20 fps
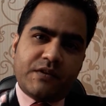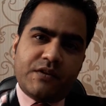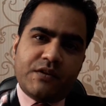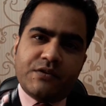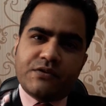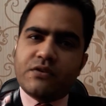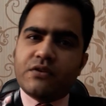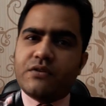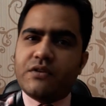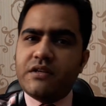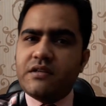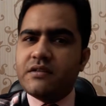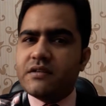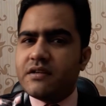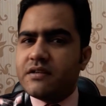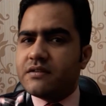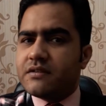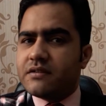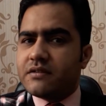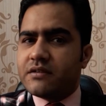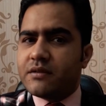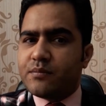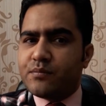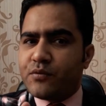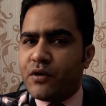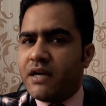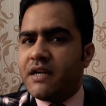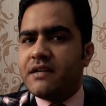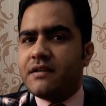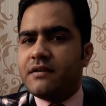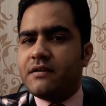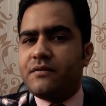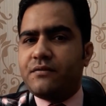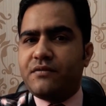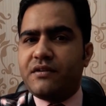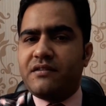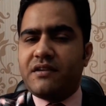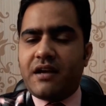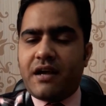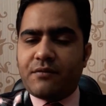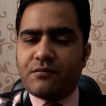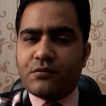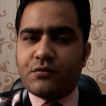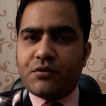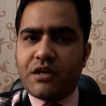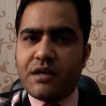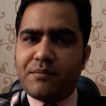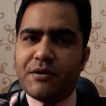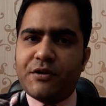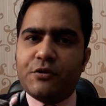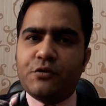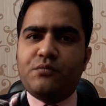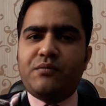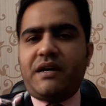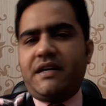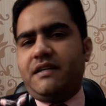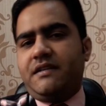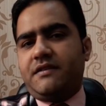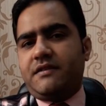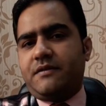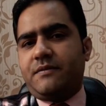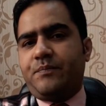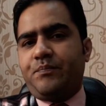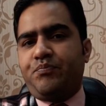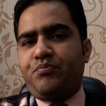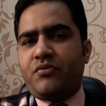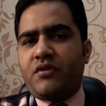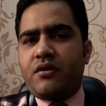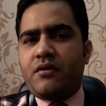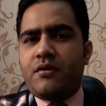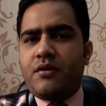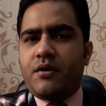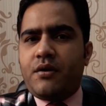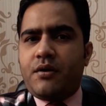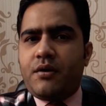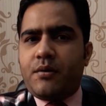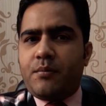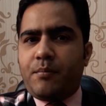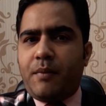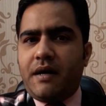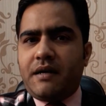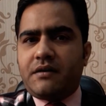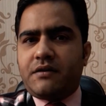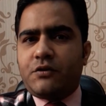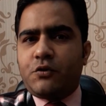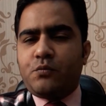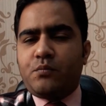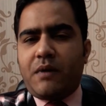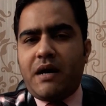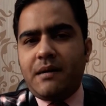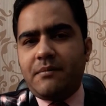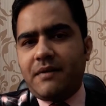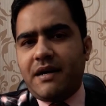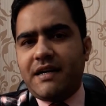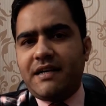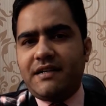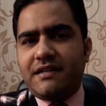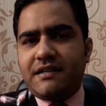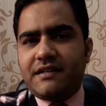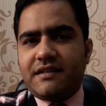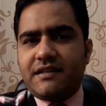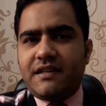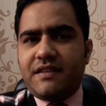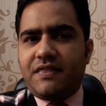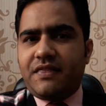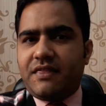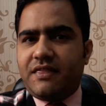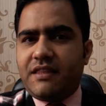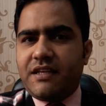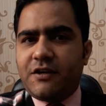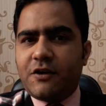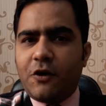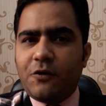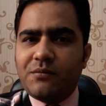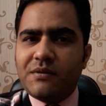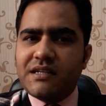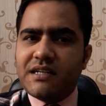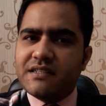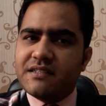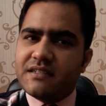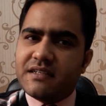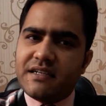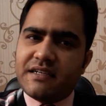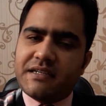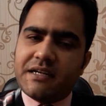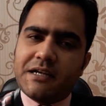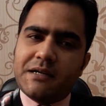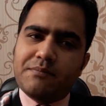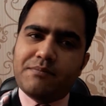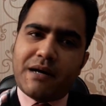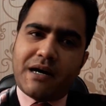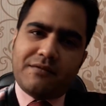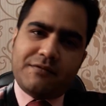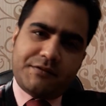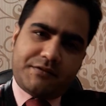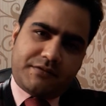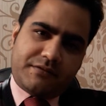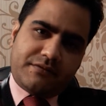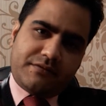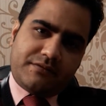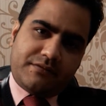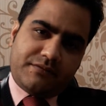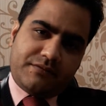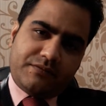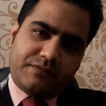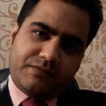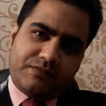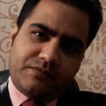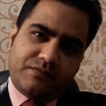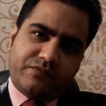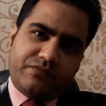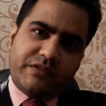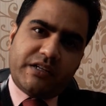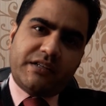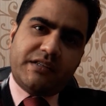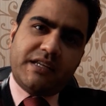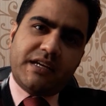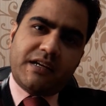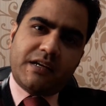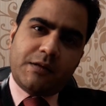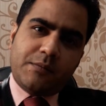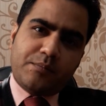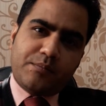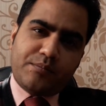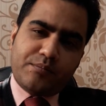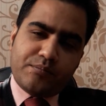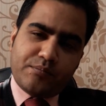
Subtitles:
So this is the point we have to keep into mind. But to my mind, the government has retained powers that they can